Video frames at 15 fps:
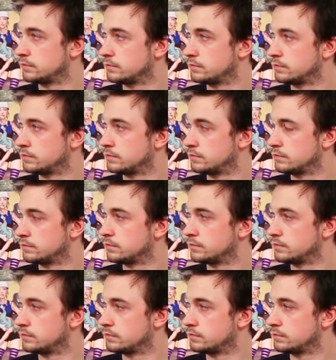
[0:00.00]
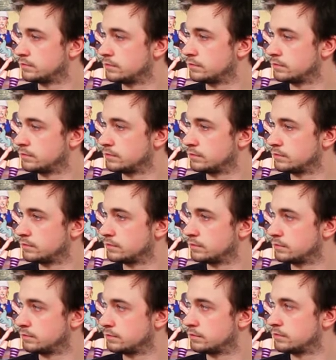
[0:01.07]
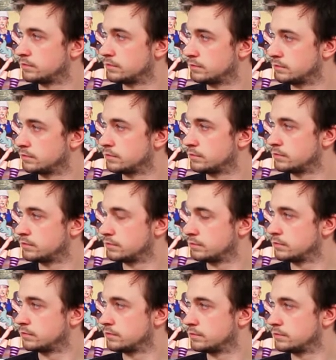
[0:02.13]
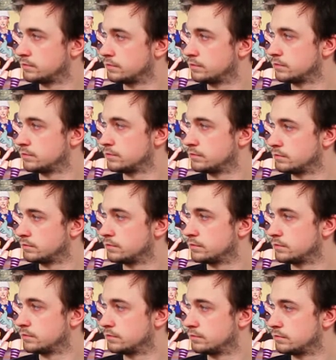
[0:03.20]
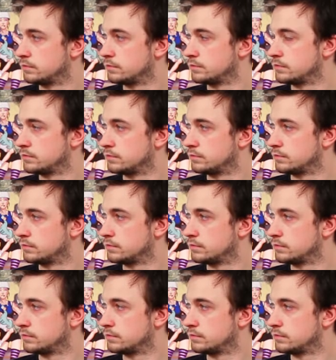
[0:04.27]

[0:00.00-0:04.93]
No words are spoken by the person on screen.